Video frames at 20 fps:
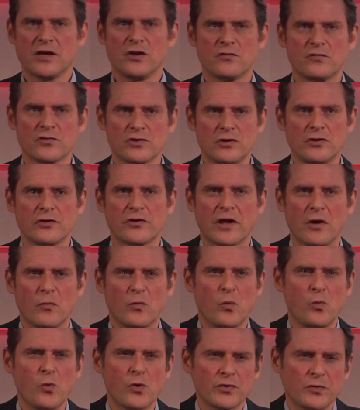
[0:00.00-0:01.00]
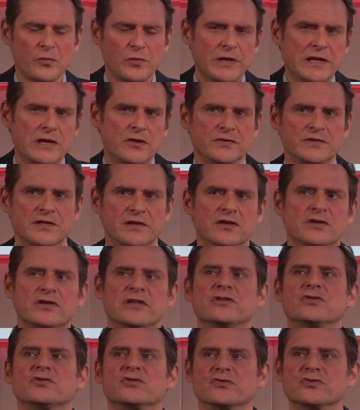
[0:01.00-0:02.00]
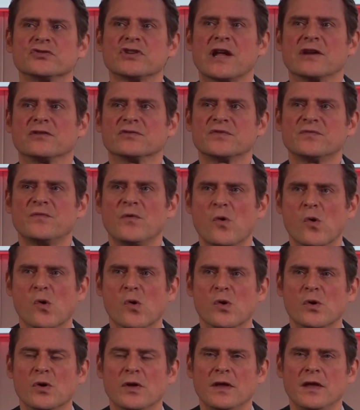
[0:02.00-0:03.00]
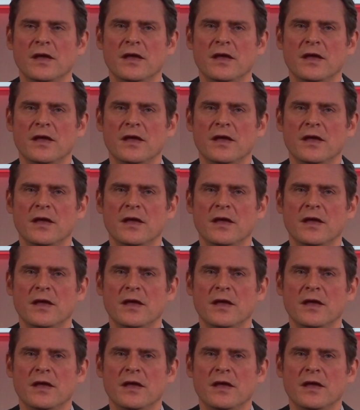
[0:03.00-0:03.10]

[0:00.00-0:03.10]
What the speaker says: You've got to look at, well, what are we using the digital channels for?